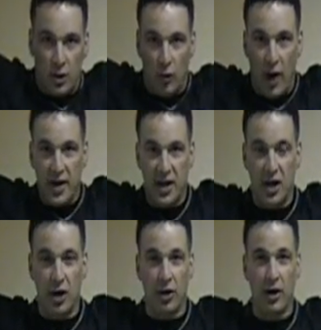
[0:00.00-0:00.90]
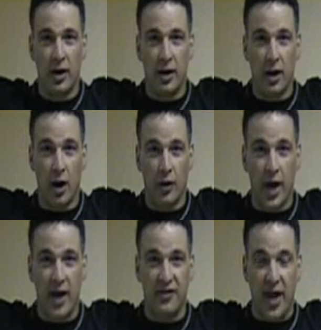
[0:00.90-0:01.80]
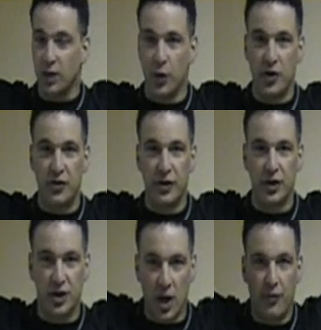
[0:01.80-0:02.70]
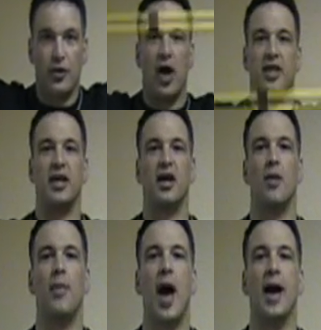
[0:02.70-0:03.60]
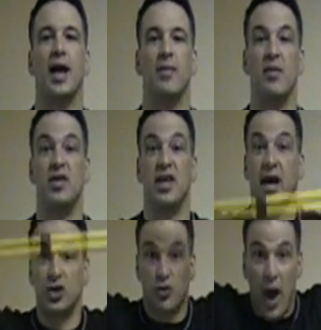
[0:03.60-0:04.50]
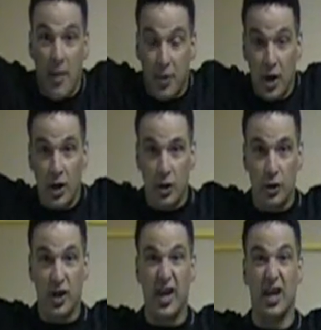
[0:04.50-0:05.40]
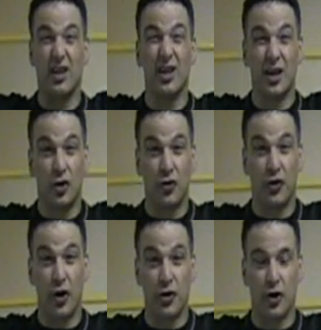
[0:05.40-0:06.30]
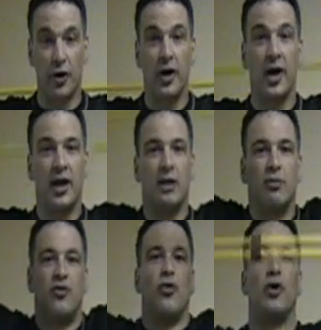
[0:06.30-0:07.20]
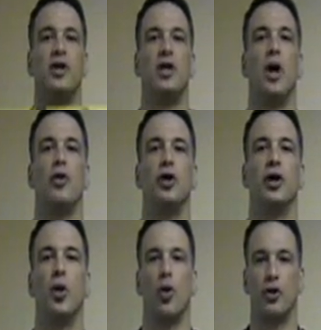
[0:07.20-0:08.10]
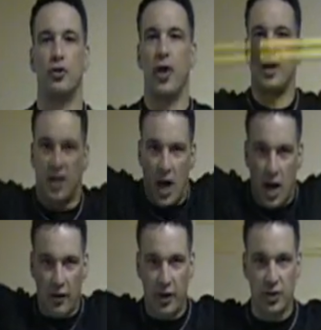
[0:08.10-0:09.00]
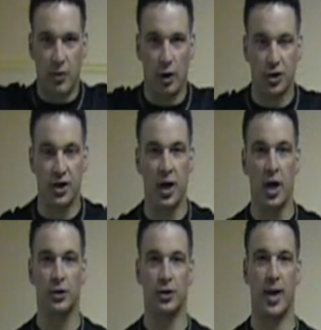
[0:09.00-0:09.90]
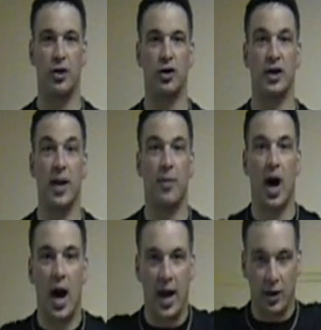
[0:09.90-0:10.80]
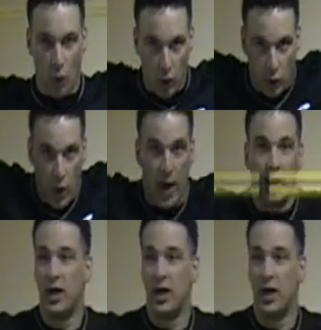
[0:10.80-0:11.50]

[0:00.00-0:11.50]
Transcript: right here, okay, if that's where you feel discomfort, and then come back. And maybe the next rep, you could get a little further, and then before you know it, you're going to work through that entire range of motion so that you can get behind all the way.